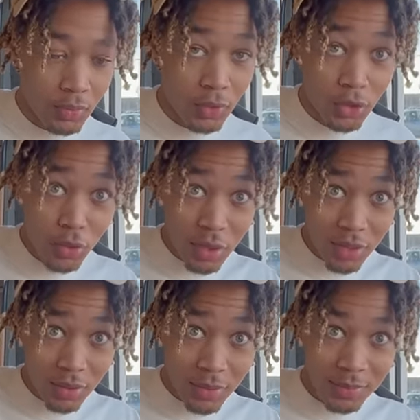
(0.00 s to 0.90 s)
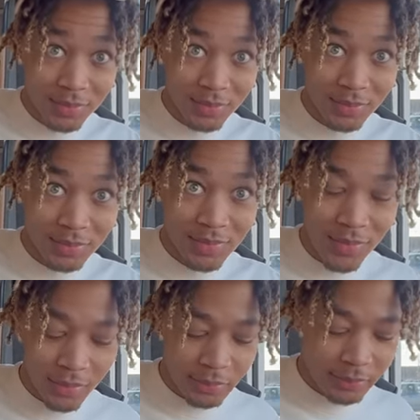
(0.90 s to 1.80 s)
We sp we're supposed
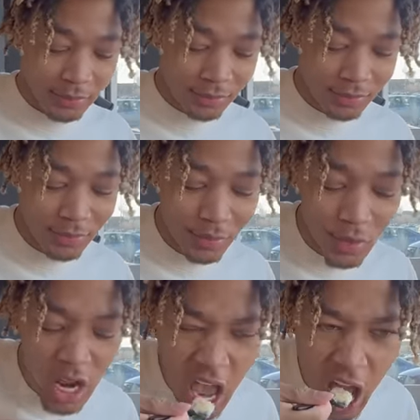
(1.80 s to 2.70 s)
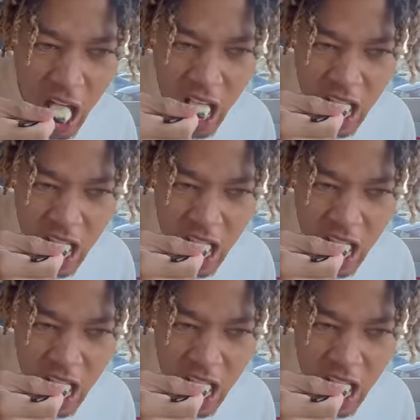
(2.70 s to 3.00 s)
to have it.